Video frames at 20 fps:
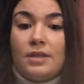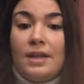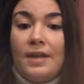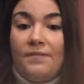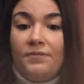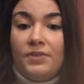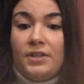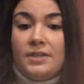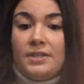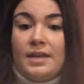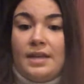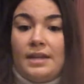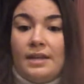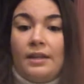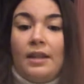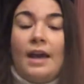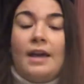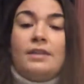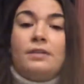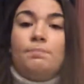in this
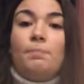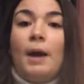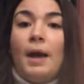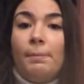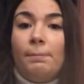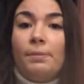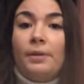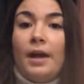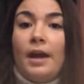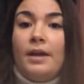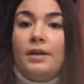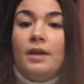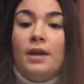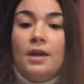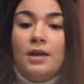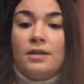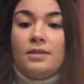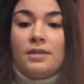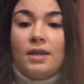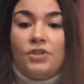analyzed pipeline,
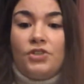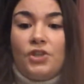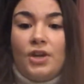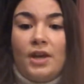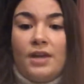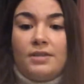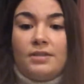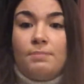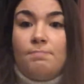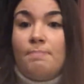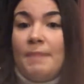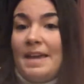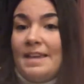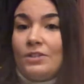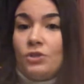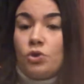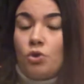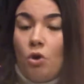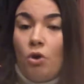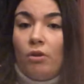such as
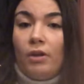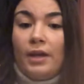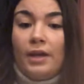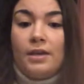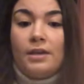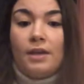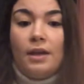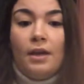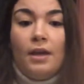base calling,